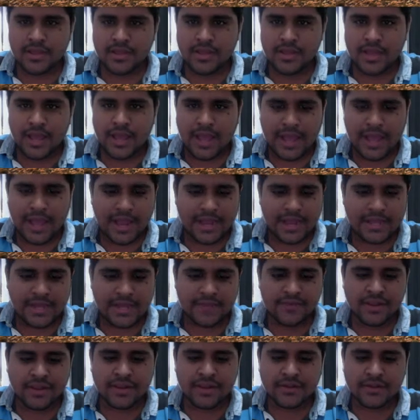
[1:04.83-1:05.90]
and
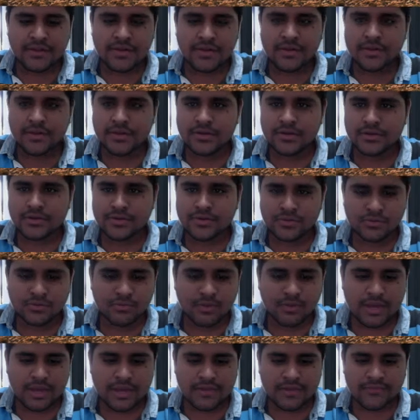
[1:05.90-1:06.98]
navigate to
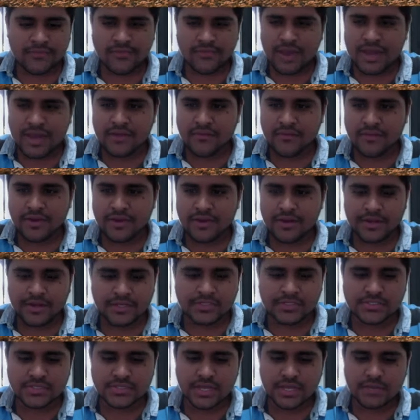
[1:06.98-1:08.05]
my file where it is.